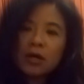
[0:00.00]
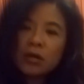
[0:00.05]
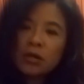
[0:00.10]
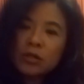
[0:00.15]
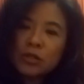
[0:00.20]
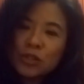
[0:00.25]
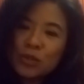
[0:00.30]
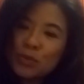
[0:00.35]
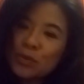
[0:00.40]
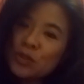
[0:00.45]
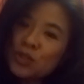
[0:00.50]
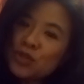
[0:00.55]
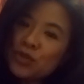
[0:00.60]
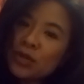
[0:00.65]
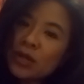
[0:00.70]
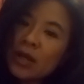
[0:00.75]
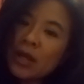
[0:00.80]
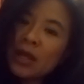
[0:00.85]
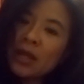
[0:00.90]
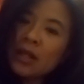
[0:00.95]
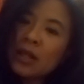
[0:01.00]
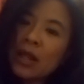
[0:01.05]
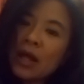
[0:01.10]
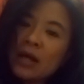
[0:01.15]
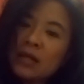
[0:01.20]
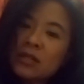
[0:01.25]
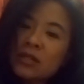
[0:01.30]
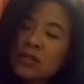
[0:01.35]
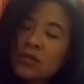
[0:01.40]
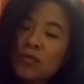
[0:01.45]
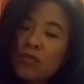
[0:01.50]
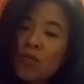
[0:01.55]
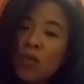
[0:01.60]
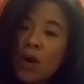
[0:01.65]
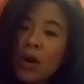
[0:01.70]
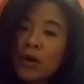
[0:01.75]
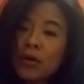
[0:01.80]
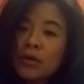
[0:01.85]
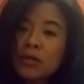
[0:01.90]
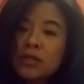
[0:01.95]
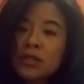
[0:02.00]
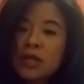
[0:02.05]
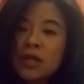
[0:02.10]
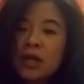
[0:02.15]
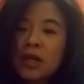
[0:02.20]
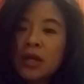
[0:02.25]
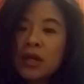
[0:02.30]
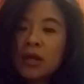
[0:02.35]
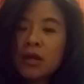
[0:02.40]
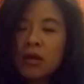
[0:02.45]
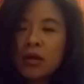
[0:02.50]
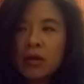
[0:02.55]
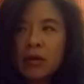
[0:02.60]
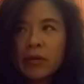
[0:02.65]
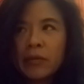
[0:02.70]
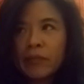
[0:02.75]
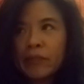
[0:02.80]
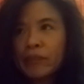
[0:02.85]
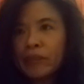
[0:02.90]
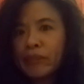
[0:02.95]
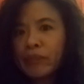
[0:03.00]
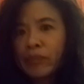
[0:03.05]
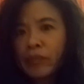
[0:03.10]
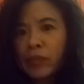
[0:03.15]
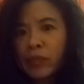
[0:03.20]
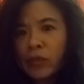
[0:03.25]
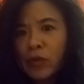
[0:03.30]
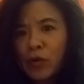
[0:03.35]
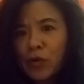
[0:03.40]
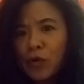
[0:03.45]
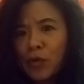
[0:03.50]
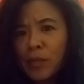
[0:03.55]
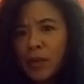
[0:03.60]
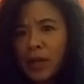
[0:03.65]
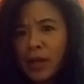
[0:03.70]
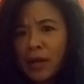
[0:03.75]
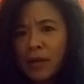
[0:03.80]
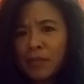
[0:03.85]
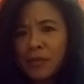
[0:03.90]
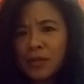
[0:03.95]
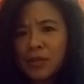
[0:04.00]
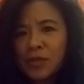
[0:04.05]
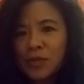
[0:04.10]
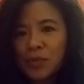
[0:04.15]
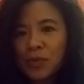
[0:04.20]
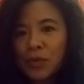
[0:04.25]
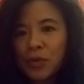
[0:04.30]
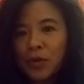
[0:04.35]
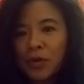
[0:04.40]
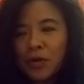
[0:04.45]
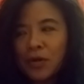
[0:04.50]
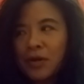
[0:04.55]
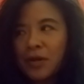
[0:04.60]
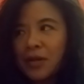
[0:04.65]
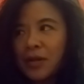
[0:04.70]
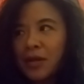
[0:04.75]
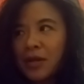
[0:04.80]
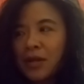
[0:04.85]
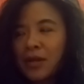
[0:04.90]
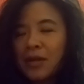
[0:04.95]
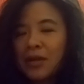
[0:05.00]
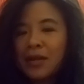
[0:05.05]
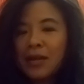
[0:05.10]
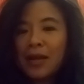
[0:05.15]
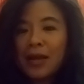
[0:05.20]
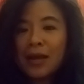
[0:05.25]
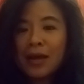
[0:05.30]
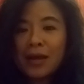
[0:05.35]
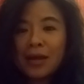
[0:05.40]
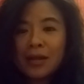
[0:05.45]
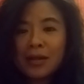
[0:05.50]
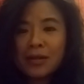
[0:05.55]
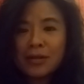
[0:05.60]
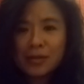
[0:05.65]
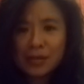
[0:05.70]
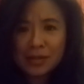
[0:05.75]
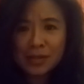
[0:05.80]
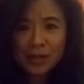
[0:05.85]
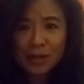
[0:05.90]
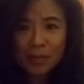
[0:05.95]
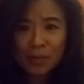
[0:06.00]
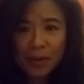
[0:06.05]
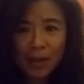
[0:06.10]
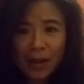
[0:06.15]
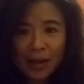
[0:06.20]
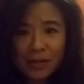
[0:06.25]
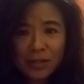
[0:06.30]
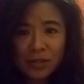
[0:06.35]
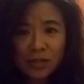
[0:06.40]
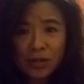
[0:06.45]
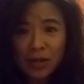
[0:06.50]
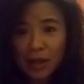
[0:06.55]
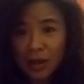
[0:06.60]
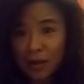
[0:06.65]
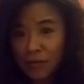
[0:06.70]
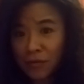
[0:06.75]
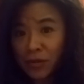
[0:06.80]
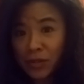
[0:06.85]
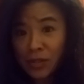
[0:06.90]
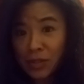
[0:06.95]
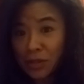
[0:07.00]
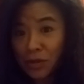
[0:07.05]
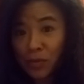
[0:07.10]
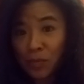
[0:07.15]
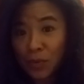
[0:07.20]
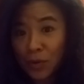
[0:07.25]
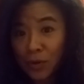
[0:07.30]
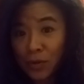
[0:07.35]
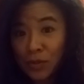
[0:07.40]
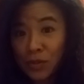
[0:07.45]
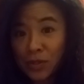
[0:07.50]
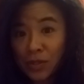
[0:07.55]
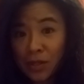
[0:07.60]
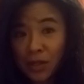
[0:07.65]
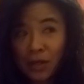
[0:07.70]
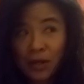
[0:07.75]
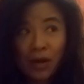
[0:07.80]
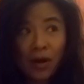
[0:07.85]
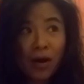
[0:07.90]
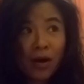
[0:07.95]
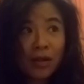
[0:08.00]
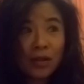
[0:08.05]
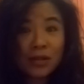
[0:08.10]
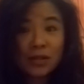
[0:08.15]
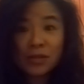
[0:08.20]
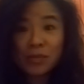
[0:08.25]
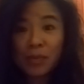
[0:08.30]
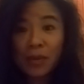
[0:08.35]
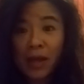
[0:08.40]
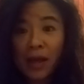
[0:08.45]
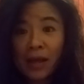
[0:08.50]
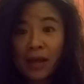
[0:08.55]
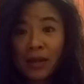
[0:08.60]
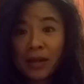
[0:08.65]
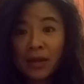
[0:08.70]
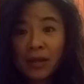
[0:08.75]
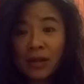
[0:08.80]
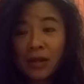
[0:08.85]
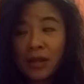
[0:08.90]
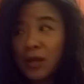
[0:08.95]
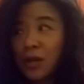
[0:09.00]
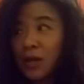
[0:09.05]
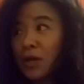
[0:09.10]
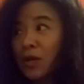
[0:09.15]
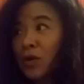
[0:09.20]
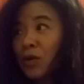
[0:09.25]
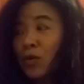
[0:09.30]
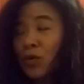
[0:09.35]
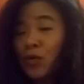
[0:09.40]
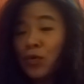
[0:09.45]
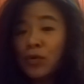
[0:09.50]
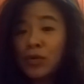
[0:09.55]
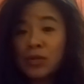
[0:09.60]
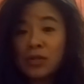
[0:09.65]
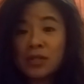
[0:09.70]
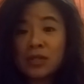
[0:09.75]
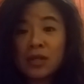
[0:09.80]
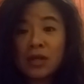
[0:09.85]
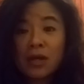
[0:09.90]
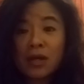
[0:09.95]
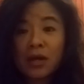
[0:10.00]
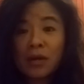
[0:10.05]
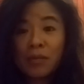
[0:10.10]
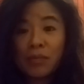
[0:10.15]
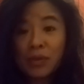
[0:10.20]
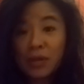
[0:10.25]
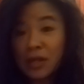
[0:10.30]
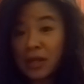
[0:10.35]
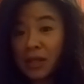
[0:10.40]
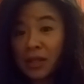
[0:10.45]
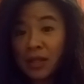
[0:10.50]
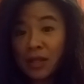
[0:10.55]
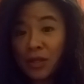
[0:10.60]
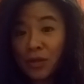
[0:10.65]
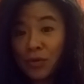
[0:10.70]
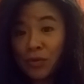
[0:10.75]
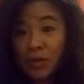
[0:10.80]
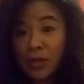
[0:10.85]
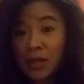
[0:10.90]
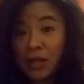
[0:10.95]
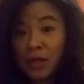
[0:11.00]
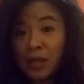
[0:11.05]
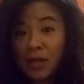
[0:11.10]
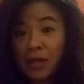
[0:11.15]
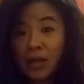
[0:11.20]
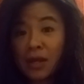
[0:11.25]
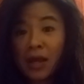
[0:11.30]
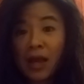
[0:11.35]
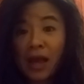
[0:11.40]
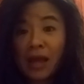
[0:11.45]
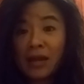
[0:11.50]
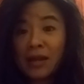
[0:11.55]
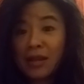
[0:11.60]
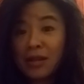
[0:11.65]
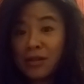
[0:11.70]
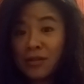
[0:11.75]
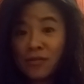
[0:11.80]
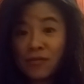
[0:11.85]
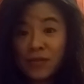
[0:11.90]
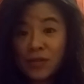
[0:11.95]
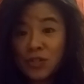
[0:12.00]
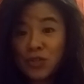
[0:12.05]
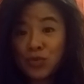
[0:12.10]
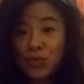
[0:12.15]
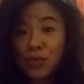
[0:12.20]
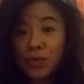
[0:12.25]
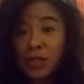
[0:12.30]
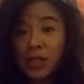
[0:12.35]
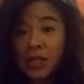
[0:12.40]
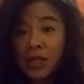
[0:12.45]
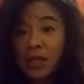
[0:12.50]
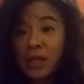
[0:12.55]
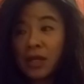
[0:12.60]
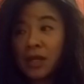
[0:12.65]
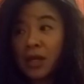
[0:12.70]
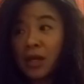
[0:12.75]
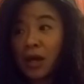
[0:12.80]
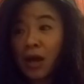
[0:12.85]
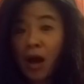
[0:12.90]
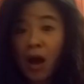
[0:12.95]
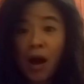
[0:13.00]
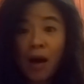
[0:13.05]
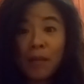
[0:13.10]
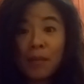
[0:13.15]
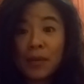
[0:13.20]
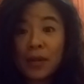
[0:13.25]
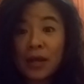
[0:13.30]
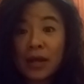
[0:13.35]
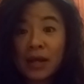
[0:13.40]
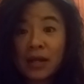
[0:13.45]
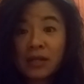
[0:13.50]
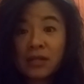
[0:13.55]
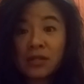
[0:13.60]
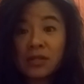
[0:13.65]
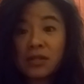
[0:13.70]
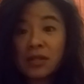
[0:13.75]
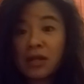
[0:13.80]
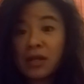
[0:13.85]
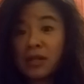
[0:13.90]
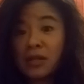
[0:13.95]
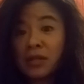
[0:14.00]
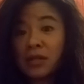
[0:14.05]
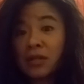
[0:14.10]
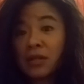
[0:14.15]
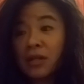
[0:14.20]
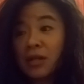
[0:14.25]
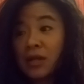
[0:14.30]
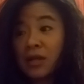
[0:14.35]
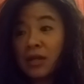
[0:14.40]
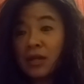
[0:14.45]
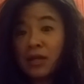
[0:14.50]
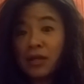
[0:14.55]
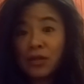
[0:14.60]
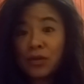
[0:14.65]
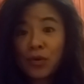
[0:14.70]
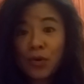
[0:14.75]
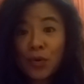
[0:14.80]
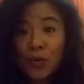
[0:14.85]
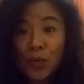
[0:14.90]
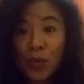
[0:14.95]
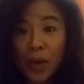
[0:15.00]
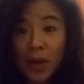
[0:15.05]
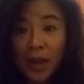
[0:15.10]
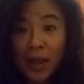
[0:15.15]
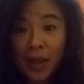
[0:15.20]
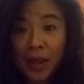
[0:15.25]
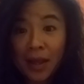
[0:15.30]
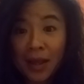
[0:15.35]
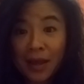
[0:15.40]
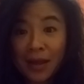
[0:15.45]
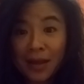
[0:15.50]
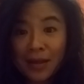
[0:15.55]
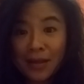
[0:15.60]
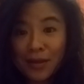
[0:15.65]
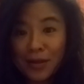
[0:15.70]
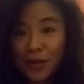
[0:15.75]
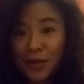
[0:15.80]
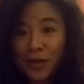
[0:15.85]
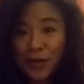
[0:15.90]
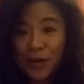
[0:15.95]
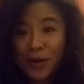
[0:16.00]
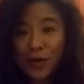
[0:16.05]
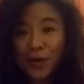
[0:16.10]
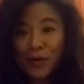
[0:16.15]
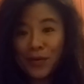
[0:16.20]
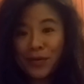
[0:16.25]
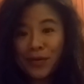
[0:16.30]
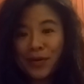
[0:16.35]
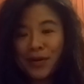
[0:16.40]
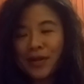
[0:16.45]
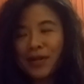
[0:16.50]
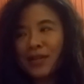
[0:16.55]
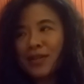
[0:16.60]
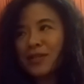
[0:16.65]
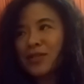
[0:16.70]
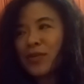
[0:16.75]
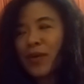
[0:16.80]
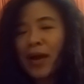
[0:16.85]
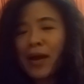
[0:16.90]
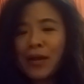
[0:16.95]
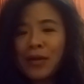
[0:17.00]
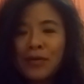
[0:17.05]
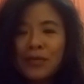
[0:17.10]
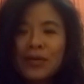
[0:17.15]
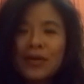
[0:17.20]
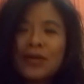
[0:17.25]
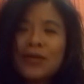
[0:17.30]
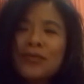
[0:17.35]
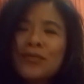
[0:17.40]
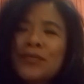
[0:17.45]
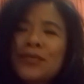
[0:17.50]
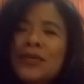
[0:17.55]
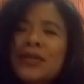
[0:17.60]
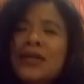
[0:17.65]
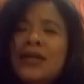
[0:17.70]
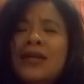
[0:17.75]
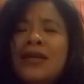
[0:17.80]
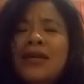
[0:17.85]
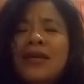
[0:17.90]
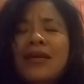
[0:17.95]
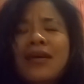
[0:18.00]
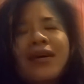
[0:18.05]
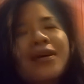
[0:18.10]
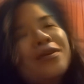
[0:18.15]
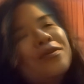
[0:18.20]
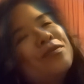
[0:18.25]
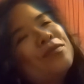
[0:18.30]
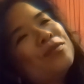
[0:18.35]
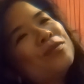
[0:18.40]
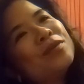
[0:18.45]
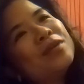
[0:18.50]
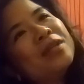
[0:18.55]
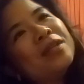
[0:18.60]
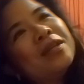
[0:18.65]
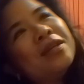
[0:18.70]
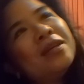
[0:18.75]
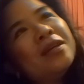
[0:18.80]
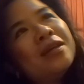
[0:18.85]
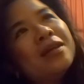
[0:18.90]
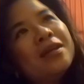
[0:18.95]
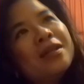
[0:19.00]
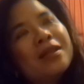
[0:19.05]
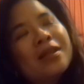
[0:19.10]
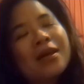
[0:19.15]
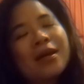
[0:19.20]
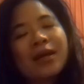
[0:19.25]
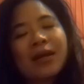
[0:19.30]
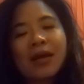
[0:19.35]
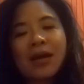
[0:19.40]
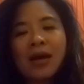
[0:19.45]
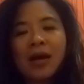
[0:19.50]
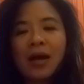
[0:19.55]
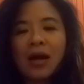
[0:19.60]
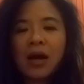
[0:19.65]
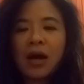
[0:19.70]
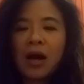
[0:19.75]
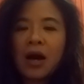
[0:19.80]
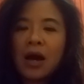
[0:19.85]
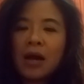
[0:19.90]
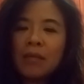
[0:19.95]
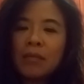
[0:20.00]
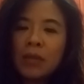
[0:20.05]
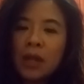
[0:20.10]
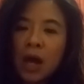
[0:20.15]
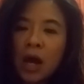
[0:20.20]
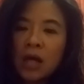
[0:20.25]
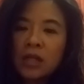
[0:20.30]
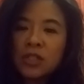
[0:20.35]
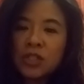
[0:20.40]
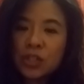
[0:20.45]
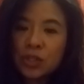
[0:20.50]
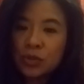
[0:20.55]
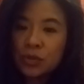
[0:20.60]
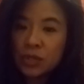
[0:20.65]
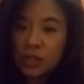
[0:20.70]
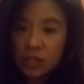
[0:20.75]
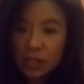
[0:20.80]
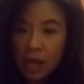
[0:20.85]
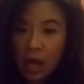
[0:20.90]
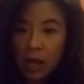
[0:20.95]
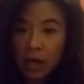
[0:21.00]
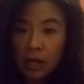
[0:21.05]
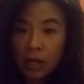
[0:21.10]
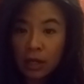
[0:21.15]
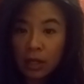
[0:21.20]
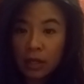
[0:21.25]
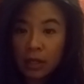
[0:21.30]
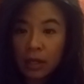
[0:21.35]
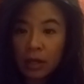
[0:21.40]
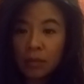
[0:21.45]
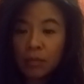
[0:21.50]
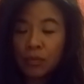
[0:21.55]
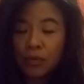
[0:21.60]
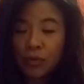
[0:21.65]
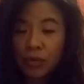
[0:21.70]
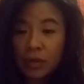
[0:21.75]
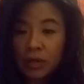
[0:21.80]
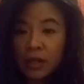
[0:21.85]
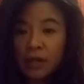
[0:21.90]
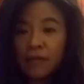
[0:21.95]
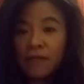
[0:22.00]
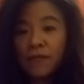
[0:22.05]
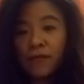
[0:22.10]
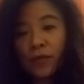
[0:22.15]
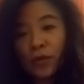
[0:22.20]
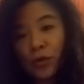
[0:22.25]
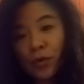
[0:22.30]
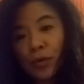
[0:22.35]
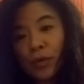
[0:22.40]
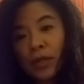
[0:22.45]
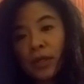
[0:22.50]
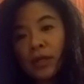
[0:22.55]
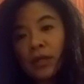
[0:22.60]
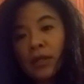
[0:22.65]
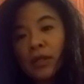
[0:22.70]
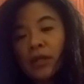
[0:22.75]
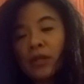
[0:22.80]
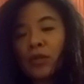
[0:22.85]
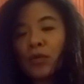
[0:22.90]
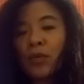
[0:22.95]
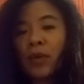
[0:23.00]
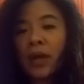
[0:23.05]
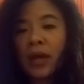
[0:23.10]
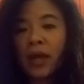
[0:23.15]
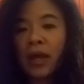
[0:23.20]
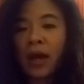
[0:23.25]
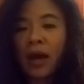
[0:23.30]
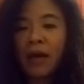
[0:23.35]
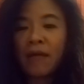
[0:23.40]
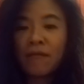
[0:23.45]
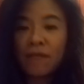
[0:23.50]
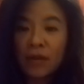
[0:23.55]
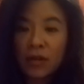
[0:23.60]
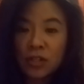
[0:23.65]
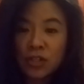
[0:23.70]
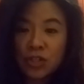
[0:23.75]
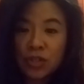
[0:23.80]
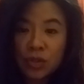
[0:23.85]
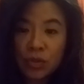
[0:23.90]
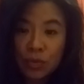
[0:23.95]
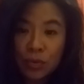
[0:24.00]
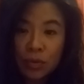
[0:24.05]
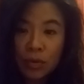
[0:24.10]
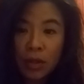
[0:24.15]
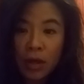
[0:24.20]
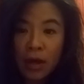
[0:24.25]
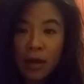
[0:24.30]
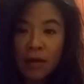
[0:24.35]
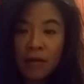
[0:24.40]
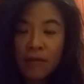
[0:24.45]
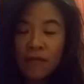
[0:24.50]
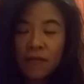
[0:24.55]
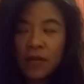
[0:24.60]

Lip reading: supposed to drink 8 glasses of water a day. Who made up this rule? And does it apply to every single person on this planet who is completely unique and individually complex and in their own way, you know? So I don't really like, I'm not so static. I'm pretty fluid in the way I function through life.